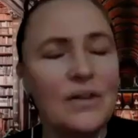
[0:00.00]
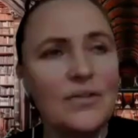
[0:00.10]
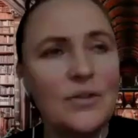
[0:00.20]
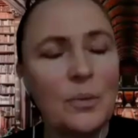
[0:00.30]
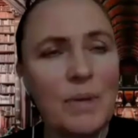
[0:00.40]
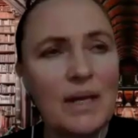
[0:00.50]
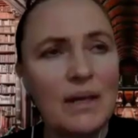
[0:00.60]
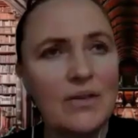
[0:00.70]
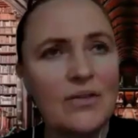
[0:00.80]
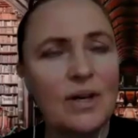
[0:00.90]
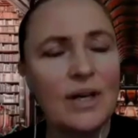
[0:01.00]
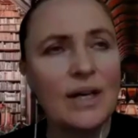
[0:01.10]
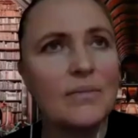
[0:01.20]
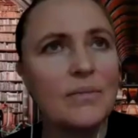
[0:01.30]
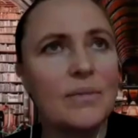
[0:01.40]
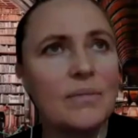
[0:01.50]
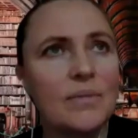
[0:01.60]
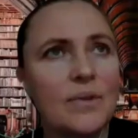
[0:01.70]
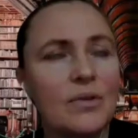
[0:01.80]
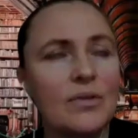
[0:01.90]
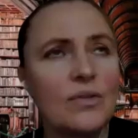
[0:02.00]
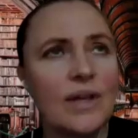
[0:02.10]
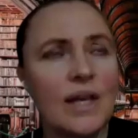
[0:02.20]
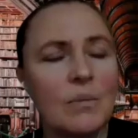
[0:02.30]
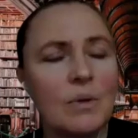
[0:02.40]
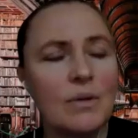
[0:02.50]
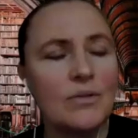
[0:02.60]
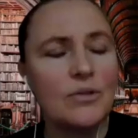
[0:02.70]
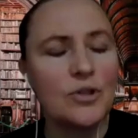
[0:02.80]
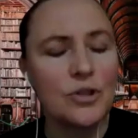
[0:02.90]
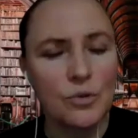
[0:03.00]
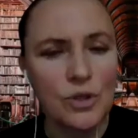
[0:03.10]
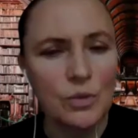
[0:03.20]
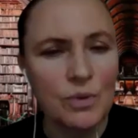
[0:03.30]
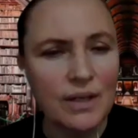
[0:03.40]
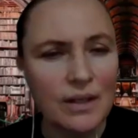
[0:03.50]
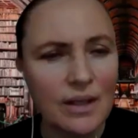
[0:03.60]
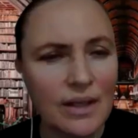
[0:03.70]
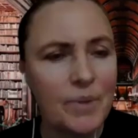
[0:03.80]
there are so many, so I'm not able to choose one,